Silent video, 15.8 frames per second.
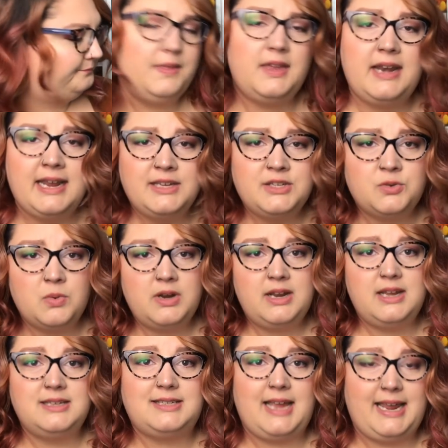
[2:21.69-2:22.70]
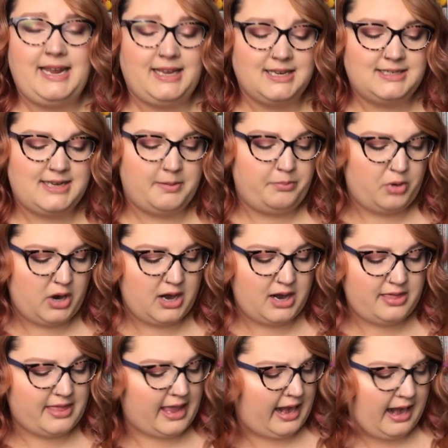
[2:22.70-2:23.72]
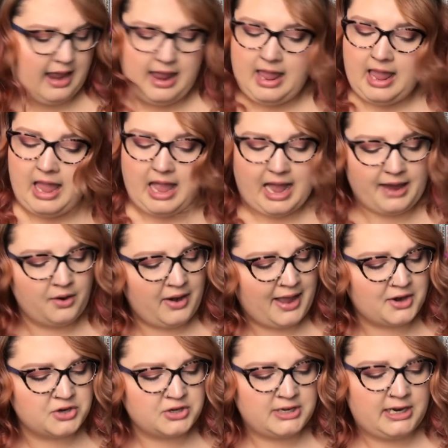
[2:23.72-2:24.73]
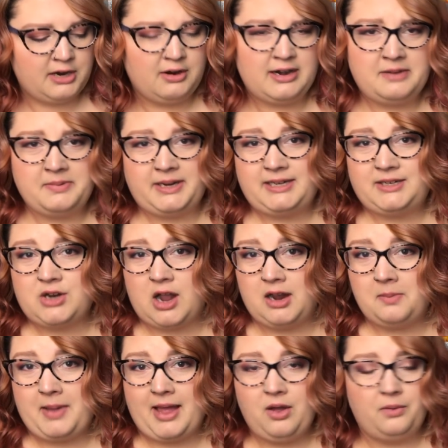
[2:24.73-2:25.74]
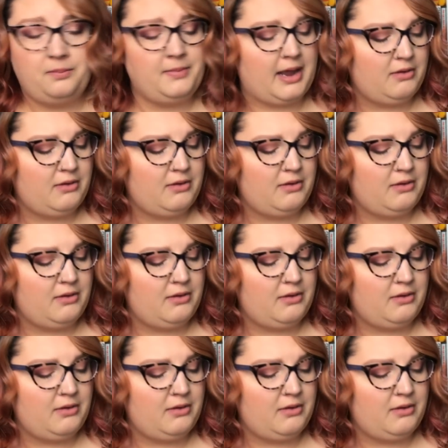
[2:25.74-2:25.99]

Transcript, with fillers: The next one is a contemporary that I don't actually hear anybody talk about.